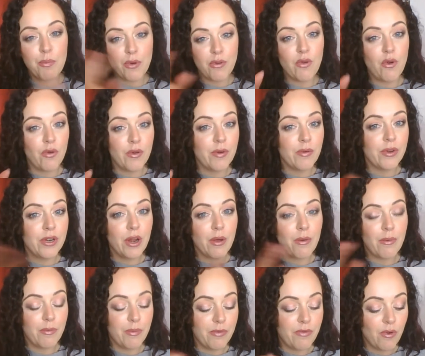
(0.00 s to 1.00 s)
before
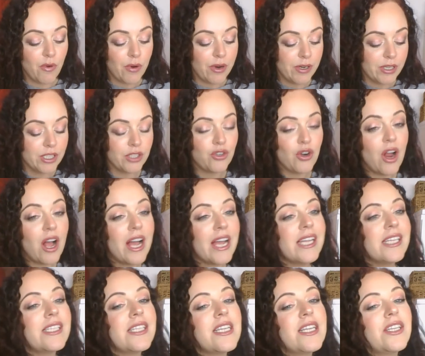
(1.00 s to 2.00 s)
it
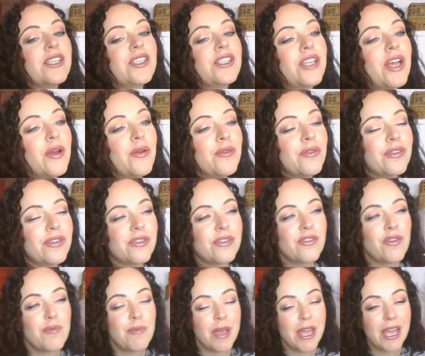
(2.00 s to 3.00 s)
dries. So
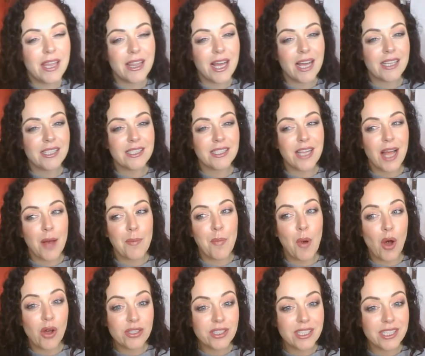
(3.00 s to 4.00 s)
to me, that's a
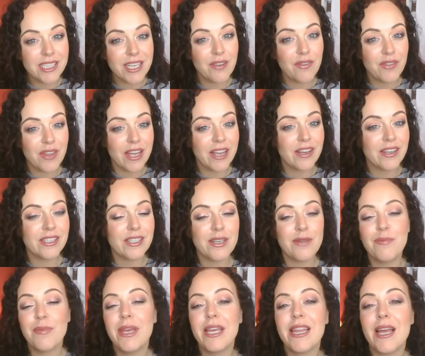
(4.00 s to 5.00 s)
positive thing, because
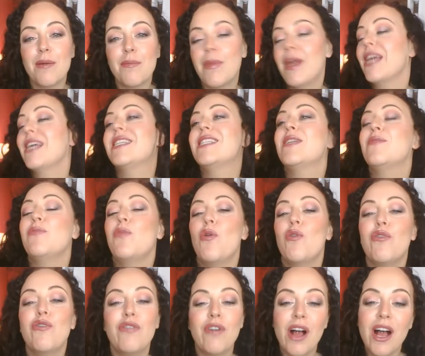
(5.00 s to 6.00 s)
to me, that makes it
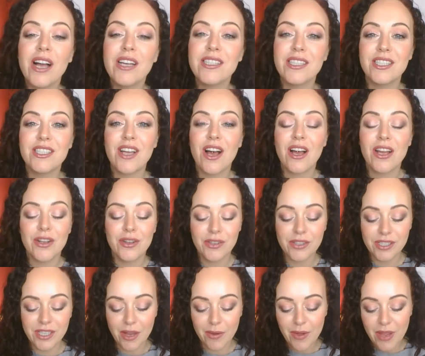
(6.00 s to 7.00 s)
more
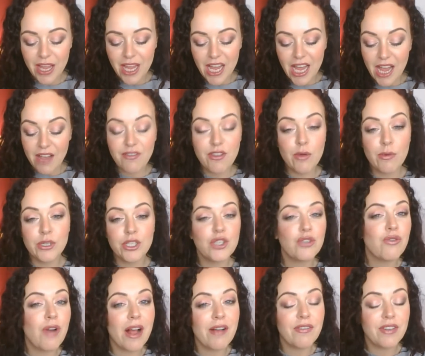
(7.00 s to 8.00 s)
versatile. So if you were
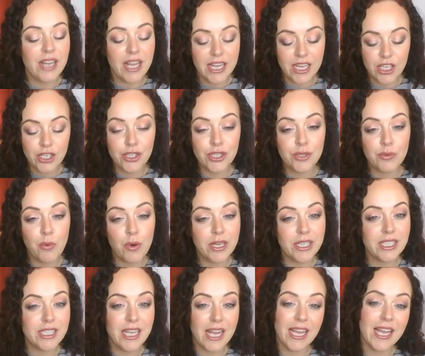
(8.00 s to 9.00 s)
traveling, and you just
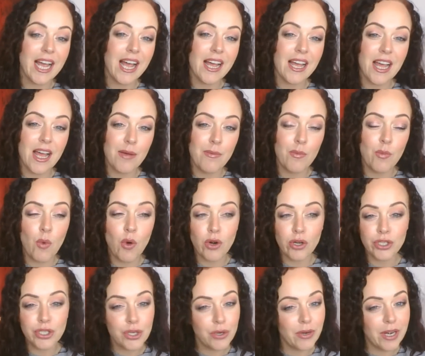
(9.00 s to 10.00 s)
wanted to take
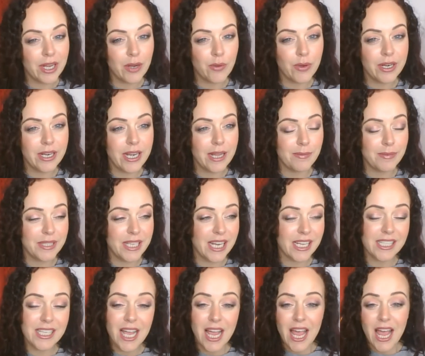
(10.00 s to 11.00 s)
one or two liquid
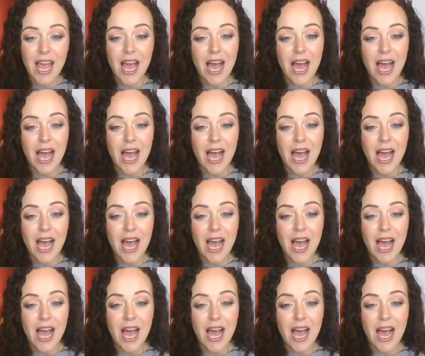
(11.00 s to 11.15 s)
lipsticks